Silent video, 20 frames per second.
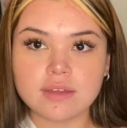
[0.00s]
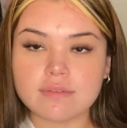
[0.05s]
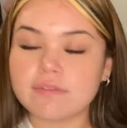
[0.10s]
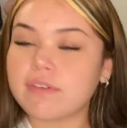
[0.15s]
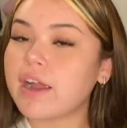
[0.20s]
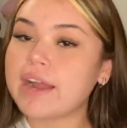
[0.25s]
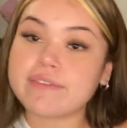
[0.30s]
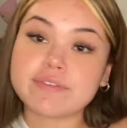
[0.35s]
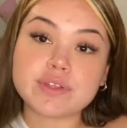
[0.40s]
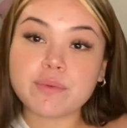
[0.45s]

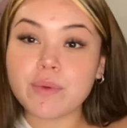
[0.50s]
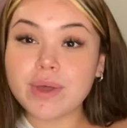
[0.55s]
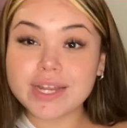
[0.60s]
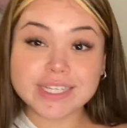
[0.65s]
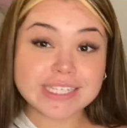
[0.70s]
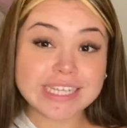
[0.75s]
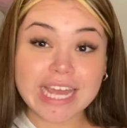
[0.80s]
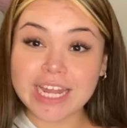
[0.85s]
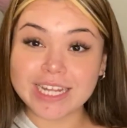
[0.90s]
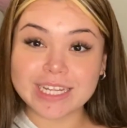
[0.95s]
For
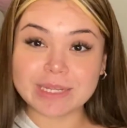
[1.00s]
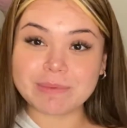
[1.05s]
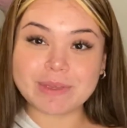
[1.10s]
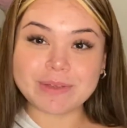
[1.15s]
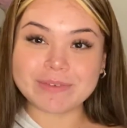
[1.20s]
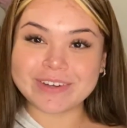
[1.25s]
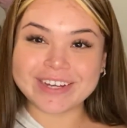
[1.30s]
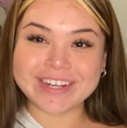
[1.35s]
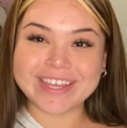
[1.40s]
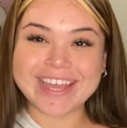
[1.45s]
everyone telling
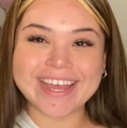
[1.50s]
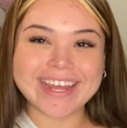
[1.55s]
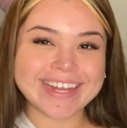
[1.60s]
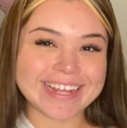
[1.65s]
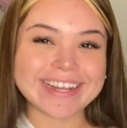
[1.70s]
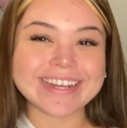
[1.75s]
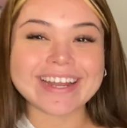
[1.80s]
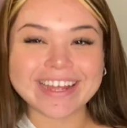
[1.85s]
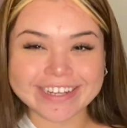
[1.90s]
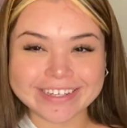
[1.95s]
me where to get
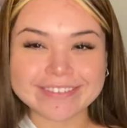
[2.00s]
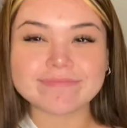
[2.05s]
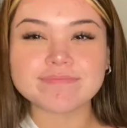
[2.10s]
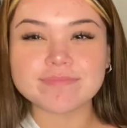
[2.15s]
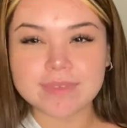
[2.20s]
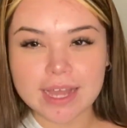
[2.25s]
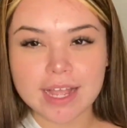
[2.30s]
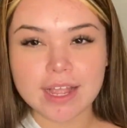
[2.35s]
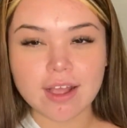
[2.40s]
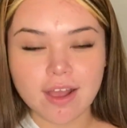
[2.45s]
it, I
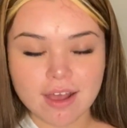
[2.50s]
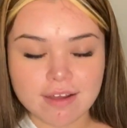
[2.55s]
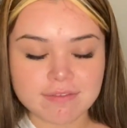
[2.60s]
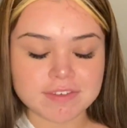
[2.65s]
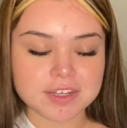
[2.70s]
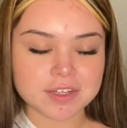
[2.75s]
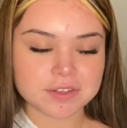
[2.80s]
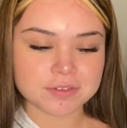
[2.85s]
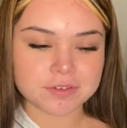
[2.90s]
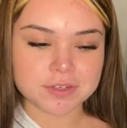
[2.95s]
got
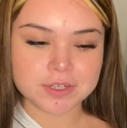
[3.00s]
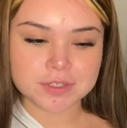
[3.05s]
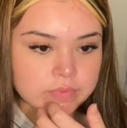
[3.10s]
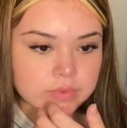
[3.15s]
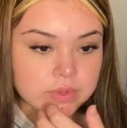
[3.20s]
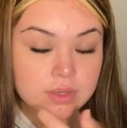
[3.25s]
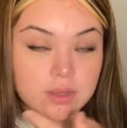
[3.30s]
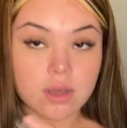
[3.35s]
Velcro.